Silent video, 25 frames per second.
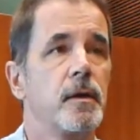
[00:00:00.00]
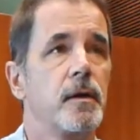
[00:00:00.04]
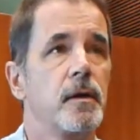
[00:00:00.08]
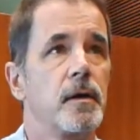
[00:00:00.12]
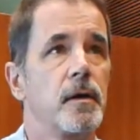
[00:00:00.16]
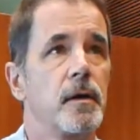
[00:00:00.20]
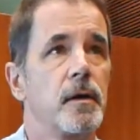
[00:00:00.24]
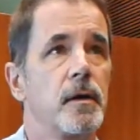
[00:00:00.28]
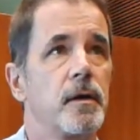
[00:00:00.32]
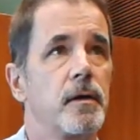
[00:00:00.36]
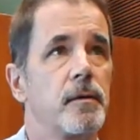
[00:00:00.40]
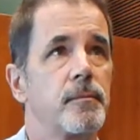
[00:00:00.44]

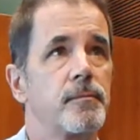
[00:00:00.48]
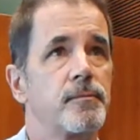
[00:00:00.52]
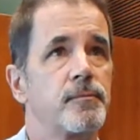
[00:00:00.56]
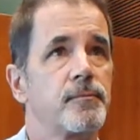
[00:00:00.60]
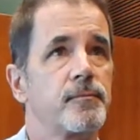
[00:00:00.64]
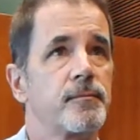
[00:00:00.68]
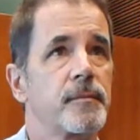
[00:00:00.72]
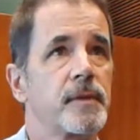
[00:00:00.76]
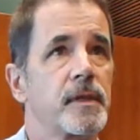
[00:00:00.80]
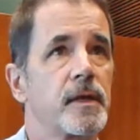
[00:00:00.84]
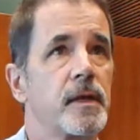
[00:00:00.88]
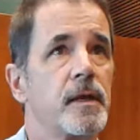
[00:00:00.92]

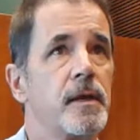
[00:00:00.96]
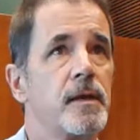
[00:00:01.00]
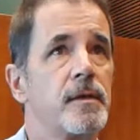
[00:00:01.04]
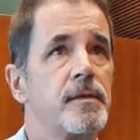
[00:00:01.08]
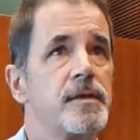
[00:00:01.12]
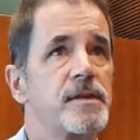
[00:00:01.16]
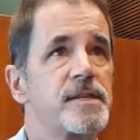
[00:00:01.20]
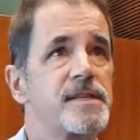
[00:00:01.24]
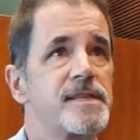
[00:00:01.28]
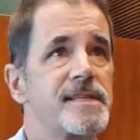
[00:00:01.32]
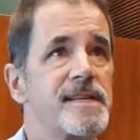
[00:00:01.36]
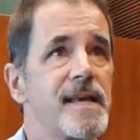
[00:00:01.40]

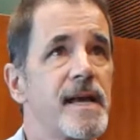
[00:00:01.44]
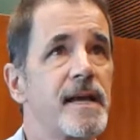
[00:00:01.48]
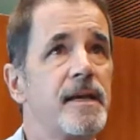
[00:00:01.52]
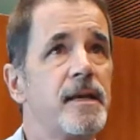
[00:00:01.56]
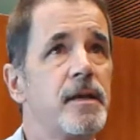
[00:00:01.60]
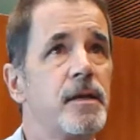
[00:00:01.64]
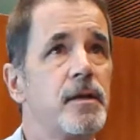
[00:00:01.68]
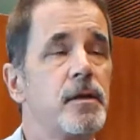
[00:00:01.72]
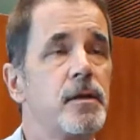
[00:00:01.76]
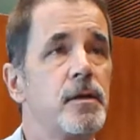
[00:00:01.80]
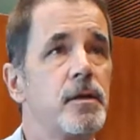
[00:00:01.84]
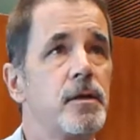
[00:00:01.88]
The
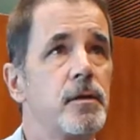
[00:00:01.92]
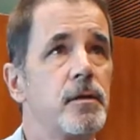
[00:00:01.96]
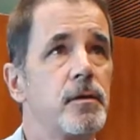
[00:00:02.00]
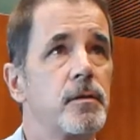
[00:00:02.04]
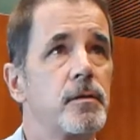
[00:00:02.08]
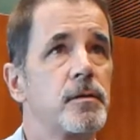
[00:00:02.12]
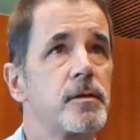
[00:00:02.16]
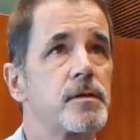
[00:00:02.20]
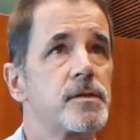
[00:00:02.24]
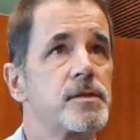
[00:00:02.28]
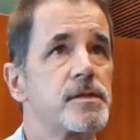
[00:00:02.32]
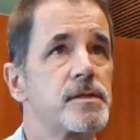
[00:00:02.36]

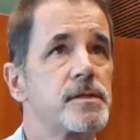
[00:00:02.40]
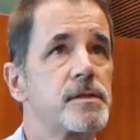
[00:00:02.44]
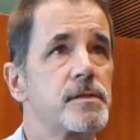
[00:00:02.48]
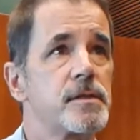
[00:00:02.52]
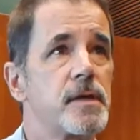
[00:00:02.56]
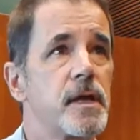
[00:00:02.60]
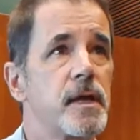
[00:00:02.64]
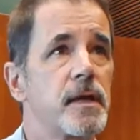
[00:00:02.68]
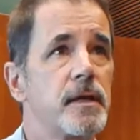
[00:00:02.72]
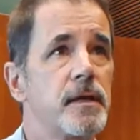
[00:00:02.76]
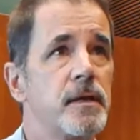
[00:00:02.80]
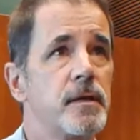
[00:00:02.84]

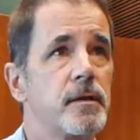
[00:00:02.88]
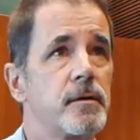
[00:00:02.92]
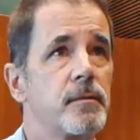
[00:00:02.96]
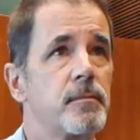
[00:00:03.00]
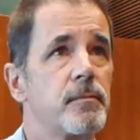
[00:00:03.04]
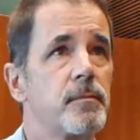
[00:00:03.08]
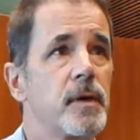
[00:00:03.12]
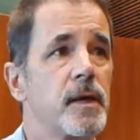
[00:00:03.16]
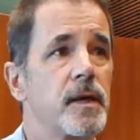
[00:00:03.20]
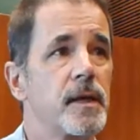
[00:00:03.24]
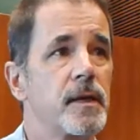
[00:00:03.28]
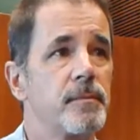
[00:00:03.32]
second
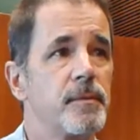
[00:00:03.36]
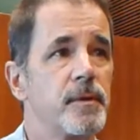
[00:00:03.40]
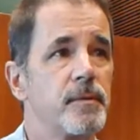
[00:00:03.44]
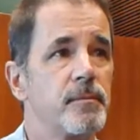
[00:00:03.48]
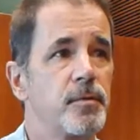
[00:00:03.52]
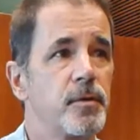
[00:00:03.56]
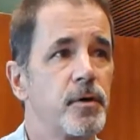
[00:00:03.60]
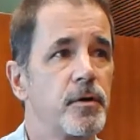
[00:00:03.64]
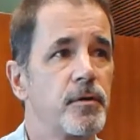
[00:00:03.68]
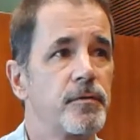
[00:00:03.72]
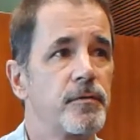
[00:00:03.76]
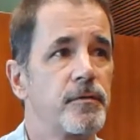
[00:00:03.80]
Miami
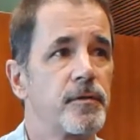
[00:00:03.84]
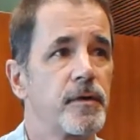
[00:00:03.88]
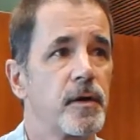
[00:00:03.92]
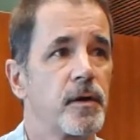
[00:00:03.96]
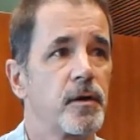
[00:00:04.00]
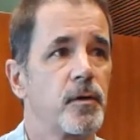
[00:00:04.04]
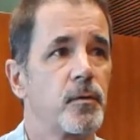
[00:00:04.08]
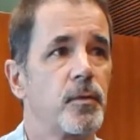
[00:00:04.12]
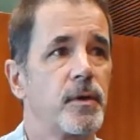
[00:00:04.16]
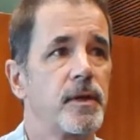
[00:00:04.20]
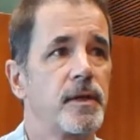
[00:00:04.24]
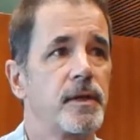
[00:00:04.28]
Book
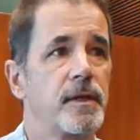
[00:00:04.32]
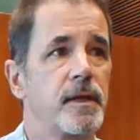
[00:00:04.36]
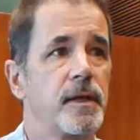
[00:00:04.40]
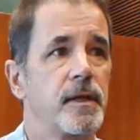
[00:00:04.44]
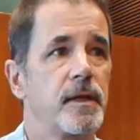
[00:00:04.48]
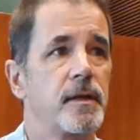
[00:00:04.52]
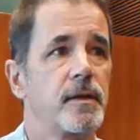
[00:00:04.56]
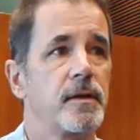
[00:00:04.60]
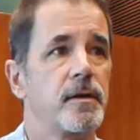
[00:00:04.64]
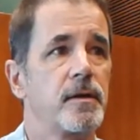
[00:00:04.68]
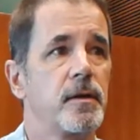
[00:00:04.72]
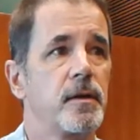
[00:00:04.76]
Fair we
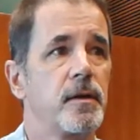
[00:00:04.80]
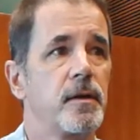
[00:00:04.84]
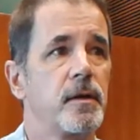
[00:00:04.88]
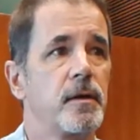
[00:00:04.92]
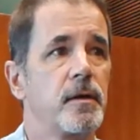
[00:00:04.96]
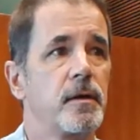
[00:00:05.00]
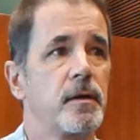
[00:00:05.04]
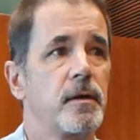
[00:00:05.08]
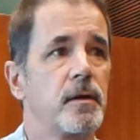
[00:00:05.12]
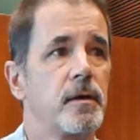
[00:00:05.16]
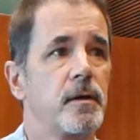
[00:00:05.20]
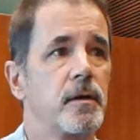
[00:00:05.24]
did.
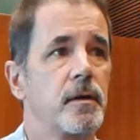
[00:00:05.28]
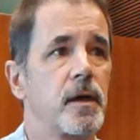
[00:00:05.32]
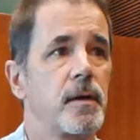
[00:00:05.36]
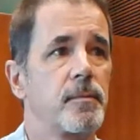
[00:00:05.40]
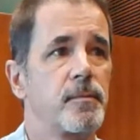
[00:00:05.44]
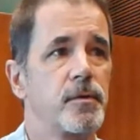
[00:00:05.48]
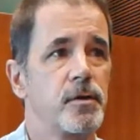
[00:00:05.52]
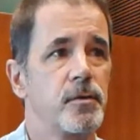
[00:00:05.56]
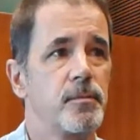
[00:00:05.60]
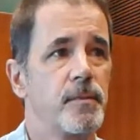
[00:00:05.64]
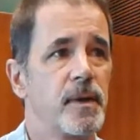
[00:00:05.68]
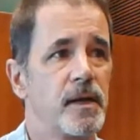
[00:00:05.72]

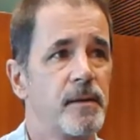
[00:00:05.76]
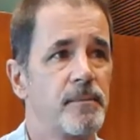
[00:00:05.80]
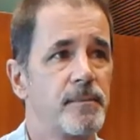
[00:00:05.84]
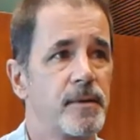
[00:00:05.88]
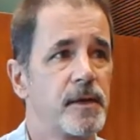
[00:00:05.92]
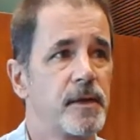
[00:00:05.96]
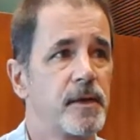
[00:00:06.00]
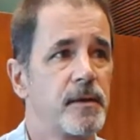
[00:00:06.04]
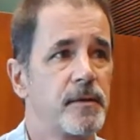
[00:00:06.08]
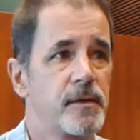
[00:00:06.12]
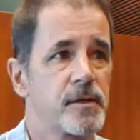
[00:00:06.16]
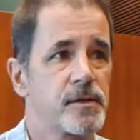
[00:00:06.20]
You might have
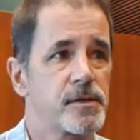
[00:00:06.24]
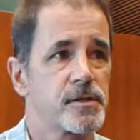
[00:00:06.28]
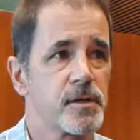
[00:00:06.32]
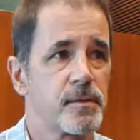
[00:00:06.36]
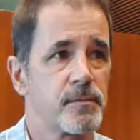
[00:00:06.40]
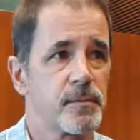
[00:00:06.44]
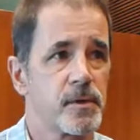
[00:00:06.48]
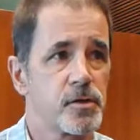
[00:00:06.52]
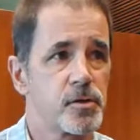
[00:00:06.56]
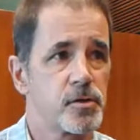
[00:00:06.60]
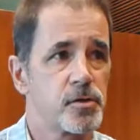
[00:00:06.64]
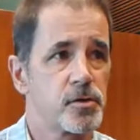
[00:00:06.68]
been in this.
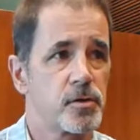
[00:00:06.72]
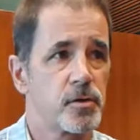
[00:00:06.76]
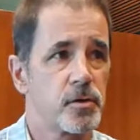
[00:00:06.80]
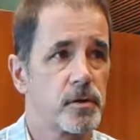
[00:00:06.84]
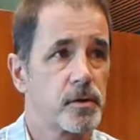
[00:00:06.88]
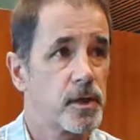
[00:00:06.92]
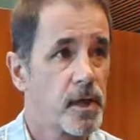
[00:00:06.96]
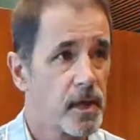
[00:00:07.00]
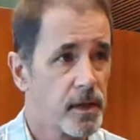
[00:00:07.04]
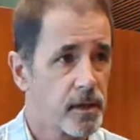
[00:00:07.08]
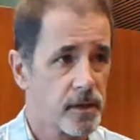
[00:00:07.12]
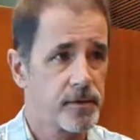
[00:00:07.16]
I'm not sure.
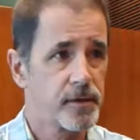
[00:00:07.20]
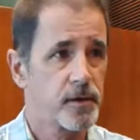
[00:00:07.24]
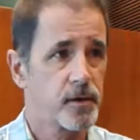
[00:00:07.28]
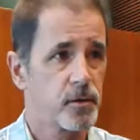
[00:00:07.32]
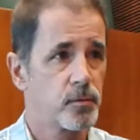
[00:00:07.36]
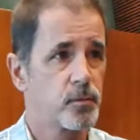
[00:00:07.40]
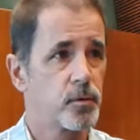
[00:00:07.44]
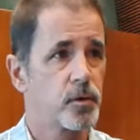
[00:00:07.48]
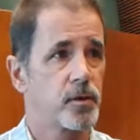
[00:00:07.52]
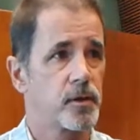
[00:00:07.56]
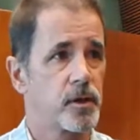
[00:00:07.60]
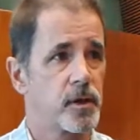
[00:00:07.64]
Yeah, I think
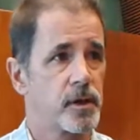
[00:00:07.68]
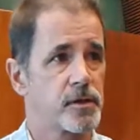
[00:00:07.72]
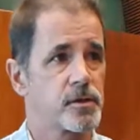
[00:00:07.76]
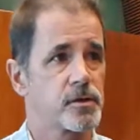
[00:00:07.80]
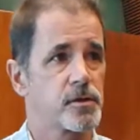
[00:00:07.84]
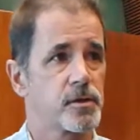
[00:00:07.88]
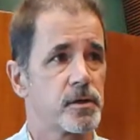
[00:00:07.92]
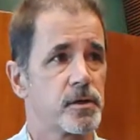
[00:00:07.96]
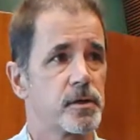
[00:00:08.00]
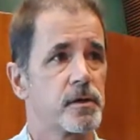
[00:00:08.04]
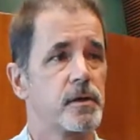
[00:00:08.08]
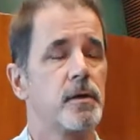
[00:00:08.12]
you were
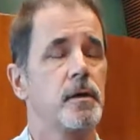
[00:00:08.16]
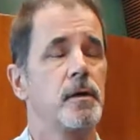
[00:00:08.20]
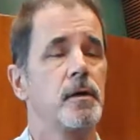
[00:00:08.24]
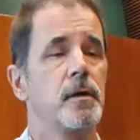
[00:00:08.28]
actually.